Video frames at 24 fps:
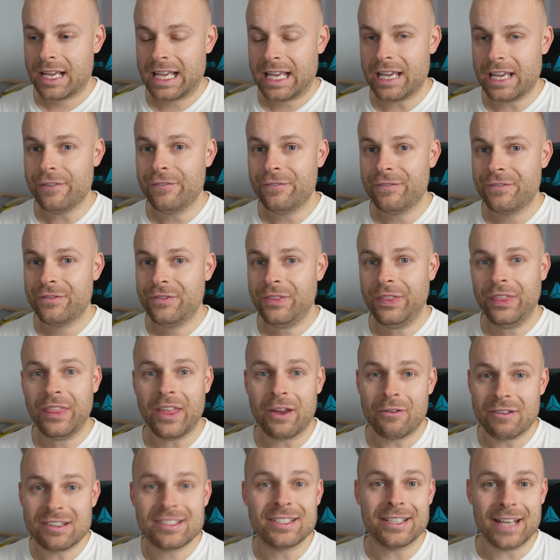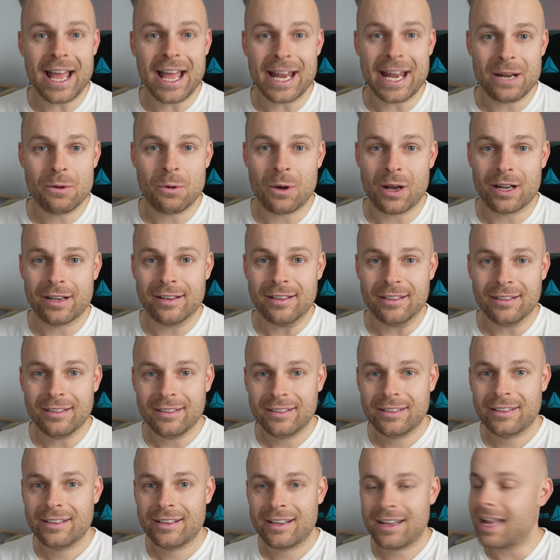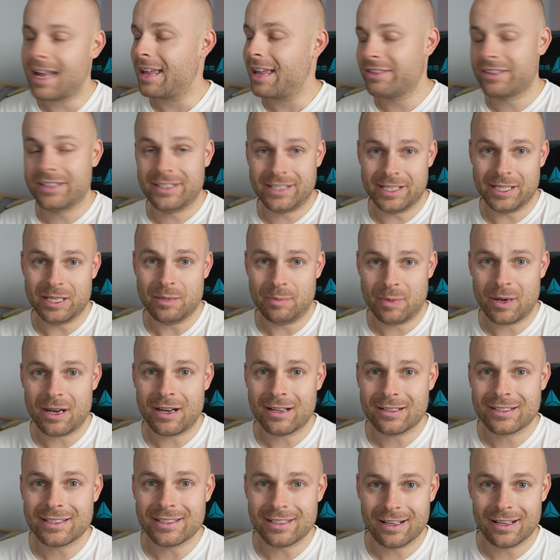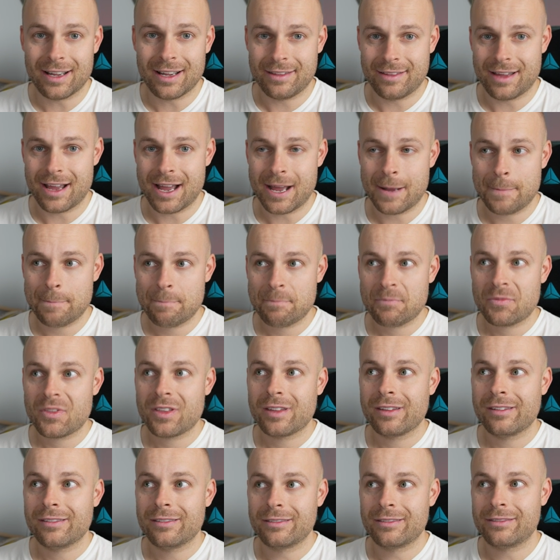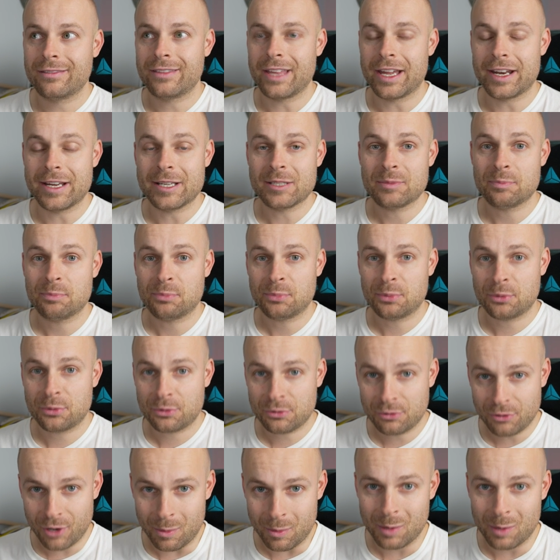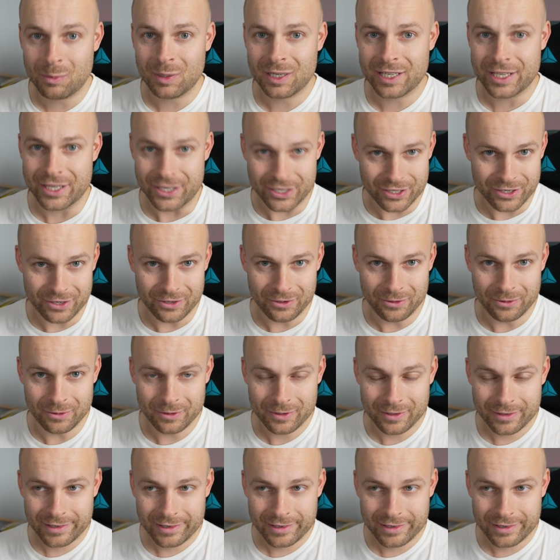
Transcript: if there isn't anyone at the dinner party like that, then it's probably you.